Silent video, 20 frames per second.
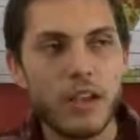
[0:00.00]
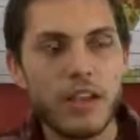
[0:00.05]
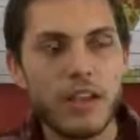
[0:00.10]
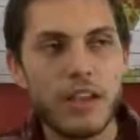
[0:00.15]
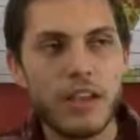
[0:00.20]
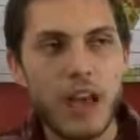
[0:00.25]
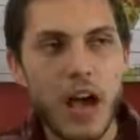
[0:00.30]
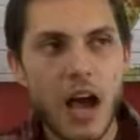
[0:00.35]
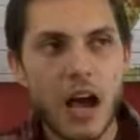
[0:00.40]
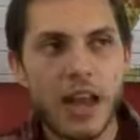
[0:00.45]

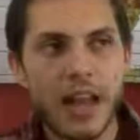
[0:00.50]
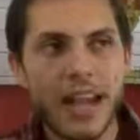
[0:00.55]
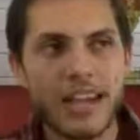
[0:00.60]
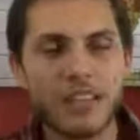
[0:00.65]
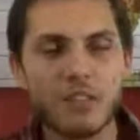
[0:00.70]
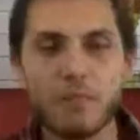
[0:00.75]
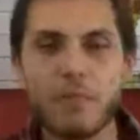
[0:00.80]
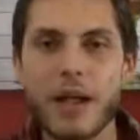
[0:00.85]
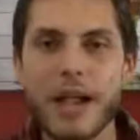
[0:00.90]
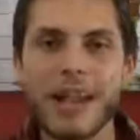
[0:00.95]
not
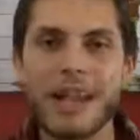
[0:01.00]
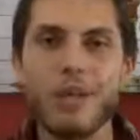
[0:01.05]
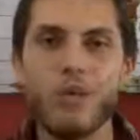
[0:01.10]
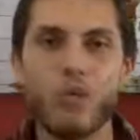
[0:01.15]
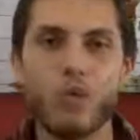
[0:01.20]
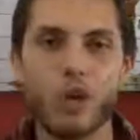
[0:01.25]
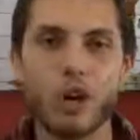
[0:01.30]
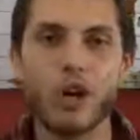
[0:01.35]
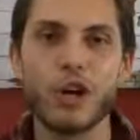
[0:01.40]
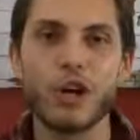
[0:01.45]
as many
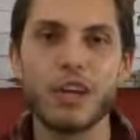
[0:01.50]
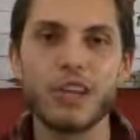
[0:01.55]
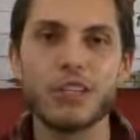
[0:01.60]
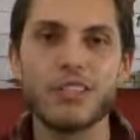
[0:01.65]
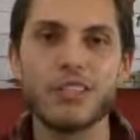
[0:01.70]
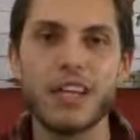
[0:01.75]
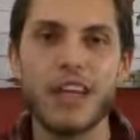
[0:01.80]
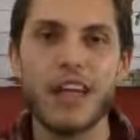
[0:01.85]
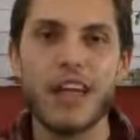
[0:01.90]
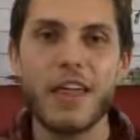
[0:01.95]

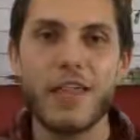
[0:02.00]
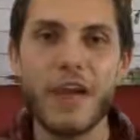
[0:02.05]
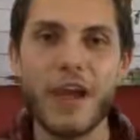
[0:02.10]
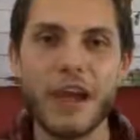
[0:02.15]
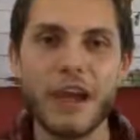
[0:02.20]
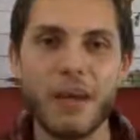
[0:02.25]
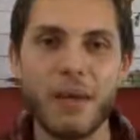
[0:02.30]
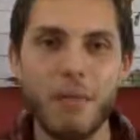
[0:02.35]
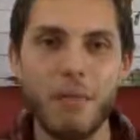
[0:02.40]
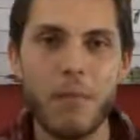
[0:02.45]
words
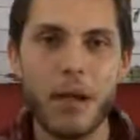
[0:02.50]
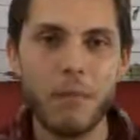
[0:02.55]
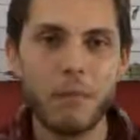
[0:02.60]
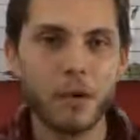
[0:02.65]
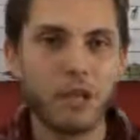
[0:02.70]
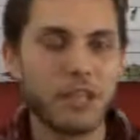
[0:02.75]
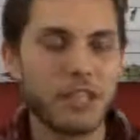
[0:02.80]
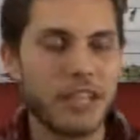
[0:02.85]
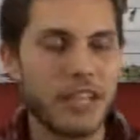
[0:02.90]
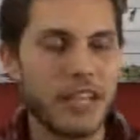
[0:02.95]
that
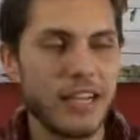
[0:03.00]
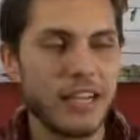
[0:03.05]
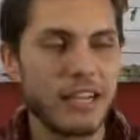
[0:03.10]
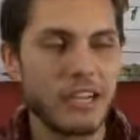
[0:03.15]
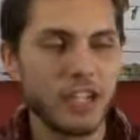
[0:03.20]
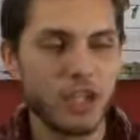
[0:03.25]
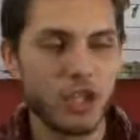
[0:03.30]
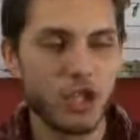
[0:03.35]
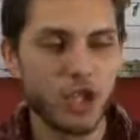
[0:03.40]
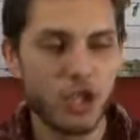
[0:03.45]
member
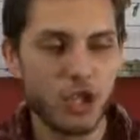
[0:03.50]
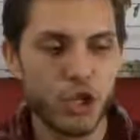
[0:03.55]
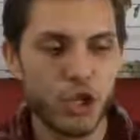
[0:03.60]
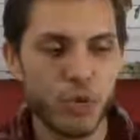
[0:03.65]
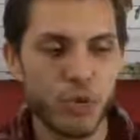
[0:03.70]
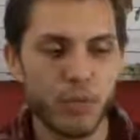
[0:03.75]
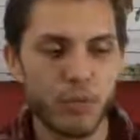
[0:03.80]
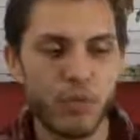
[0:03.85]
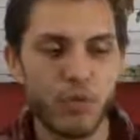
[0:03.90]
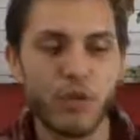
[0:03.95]
states
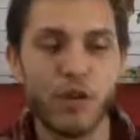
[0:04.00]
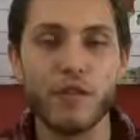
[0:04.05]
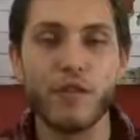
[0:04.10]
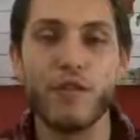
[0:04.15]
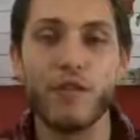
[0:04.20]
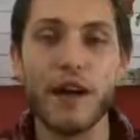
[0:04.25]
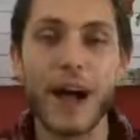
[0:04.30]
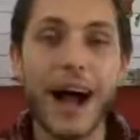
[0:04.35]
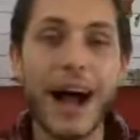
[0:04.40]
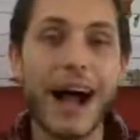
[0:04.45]
should
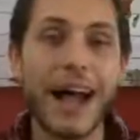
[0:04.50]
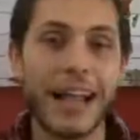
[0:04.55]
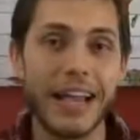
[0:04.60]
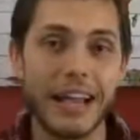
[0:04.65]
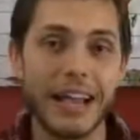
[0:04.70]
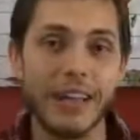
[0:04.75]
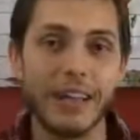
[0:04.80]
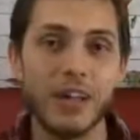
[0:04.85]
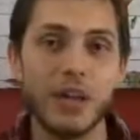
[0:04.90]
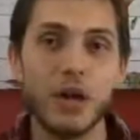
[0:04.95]

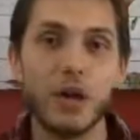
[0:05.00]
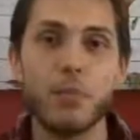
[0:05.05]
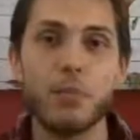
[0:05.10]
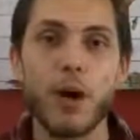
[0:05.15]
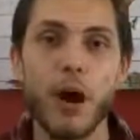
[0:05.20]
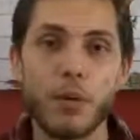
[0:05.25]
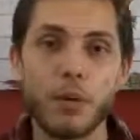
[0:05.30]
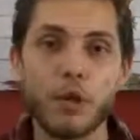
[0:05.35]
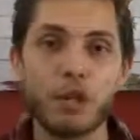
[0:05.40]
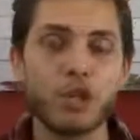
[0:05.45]
provide
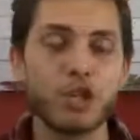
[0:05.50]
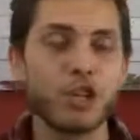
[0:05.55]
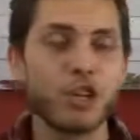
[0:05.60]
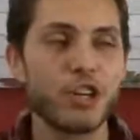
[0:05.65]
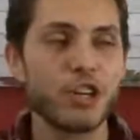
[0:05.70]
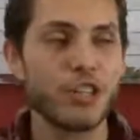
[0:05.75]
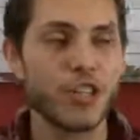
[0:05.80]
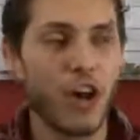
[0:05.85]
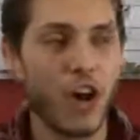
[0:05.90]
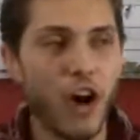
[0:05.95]

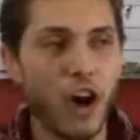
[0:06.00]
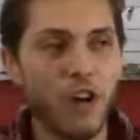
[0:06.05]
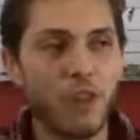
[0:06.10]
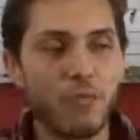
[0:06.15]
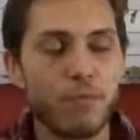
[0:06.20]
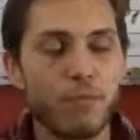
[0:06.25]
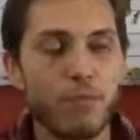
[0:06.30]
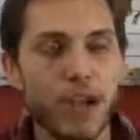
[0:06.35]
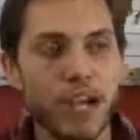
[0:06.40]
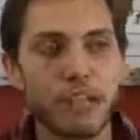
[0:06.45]
publishers
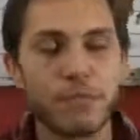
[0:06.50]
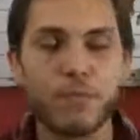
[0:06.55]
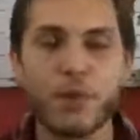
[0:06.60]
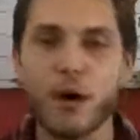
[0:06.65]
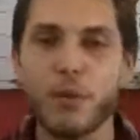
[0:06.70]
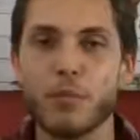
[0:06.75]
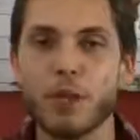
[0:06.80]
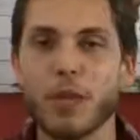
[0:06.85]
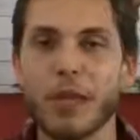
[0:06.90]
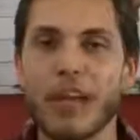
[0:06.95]
of press
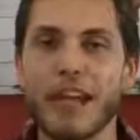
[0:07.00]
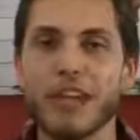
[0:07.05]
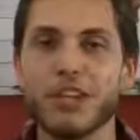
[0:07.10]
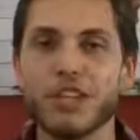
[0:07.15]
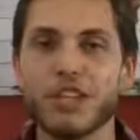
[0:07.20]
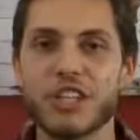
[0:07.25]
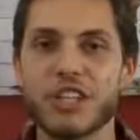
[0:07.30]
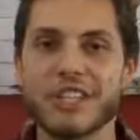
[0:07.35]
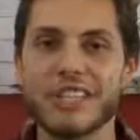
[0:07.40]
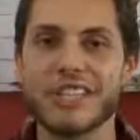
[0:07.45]

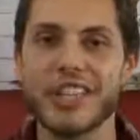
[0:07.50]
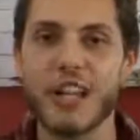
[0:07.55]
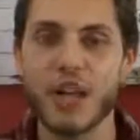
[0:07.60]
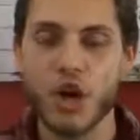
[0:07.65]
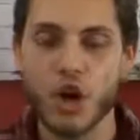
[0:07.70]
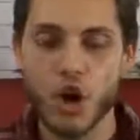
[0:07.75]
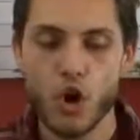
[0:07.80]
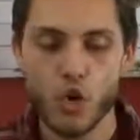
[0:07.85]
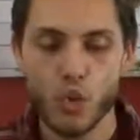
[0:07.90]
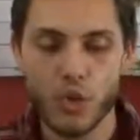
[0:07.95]
publications
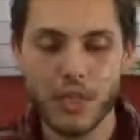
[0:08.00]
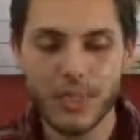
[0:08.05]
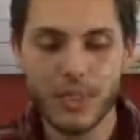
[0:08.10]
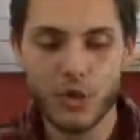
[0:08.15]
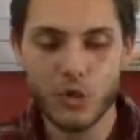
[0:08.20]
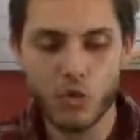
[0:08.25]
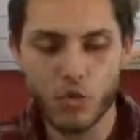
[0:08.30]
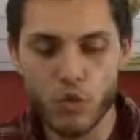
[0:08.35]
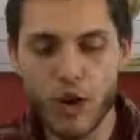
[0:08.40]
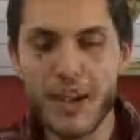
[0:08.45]
with
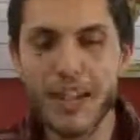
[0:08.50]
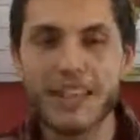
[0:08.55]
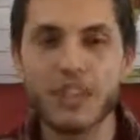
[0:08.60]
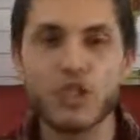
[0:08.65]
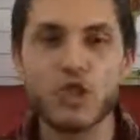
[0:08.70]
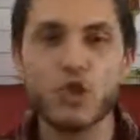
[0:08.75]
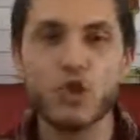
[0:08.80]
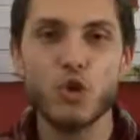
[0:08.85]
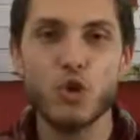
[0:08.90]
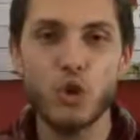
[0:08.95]
the
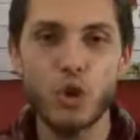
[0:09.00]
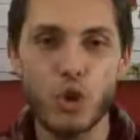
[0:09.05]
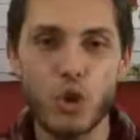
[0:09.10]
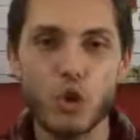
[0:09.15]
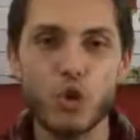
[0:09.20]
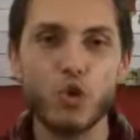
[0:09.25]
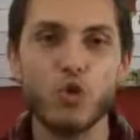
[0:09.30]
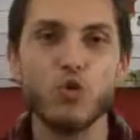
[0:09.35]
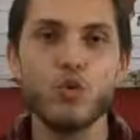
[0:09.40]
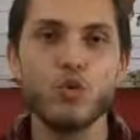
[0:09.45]
rights to
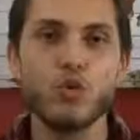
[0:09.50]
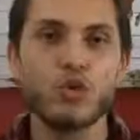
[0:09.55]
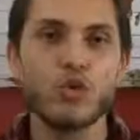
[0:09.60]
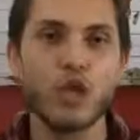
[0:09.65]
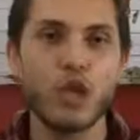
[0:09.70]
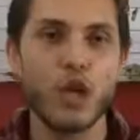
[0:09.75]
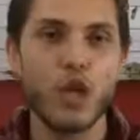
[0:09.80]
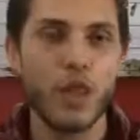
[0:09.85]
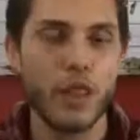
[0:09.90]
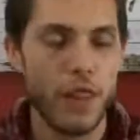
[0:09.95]

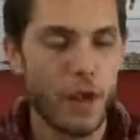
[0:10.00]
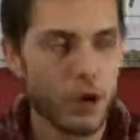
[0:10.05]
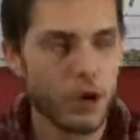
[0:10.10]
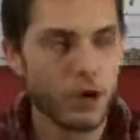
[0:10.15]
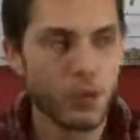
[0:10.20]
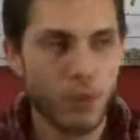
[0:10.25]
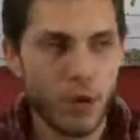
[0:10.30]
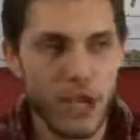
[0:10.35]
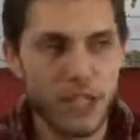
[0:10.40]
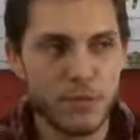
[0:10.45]
use
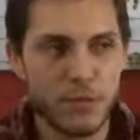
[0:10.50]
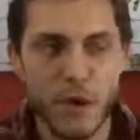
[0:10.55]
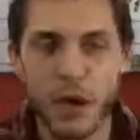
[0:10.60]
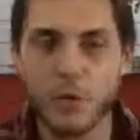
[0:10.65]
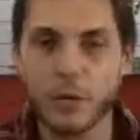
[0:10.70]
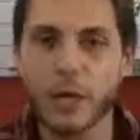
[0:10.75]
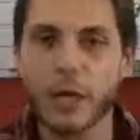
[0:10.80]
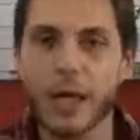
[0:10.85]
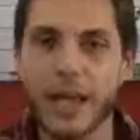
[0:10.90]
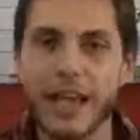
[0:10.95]
those press
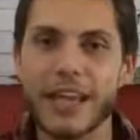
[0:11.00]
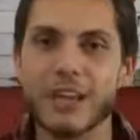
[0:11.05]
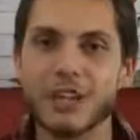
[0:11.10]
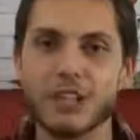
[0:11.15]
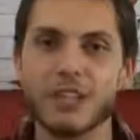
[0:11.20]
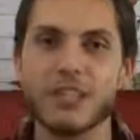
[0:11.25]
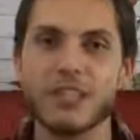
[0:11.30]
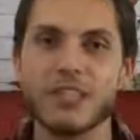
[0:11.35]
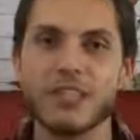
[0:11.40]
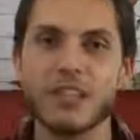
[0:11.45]

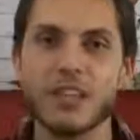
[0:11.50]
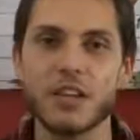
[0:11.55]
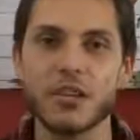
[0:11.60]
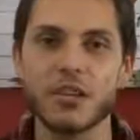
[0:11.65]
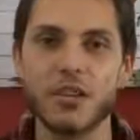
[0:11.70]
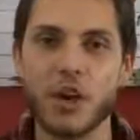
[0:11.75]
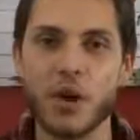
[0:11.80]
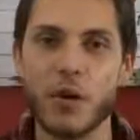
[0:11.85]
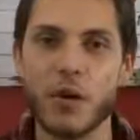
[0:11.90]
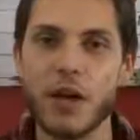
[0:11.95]
publications.
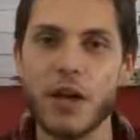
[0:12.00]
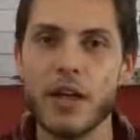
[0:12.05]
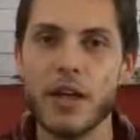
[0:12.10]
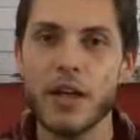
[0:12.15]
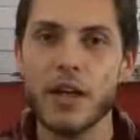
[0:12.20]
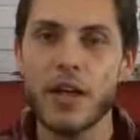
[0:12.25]
So,